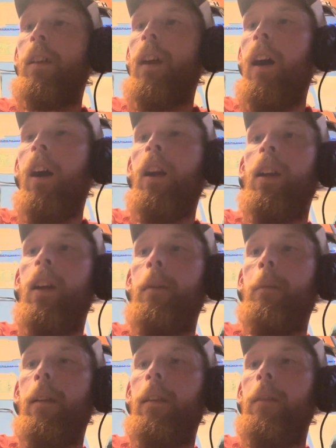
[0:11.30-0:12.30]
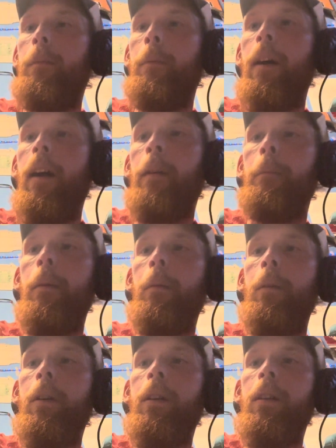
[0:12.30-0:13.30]
already got my lift pack, but
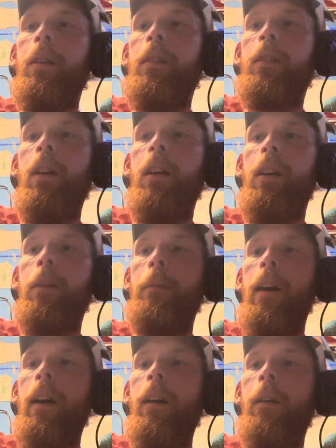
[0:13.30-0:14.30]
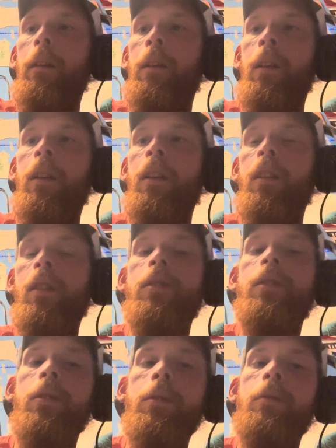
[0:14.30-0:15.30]
we're gonna talk about
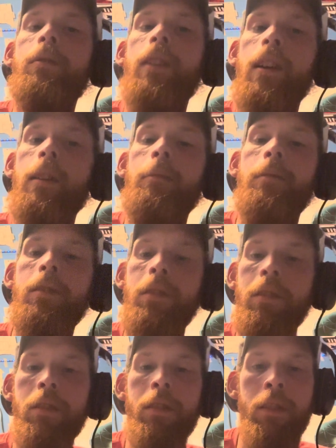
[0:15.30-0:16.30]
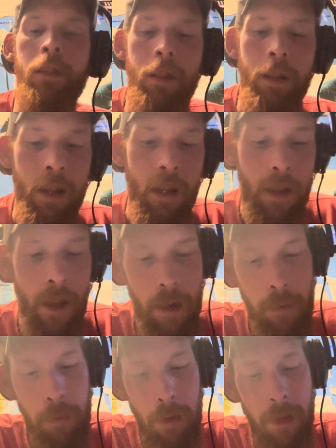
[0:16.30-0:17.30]
two dips that
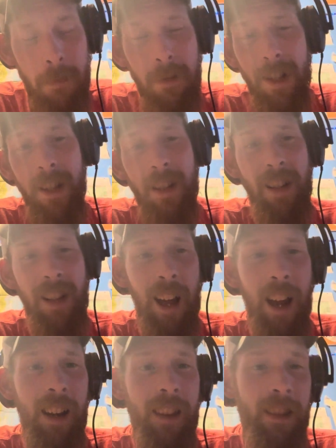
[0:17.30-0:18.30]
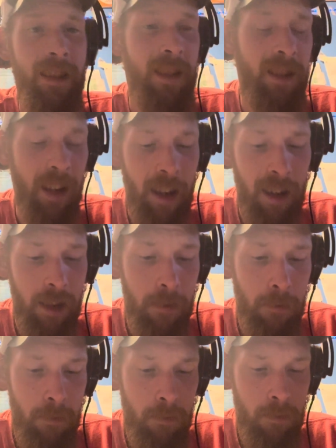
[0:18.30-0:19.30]
are pretty much kind of the
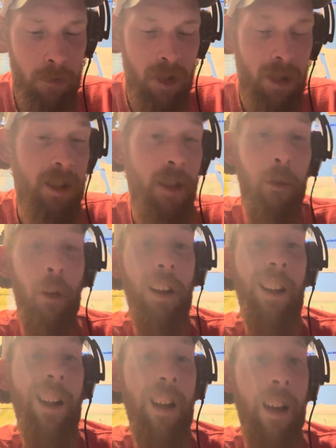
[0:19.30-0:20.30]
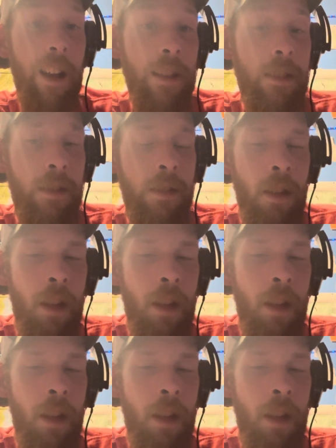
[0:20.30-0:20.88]
same, just different cuts.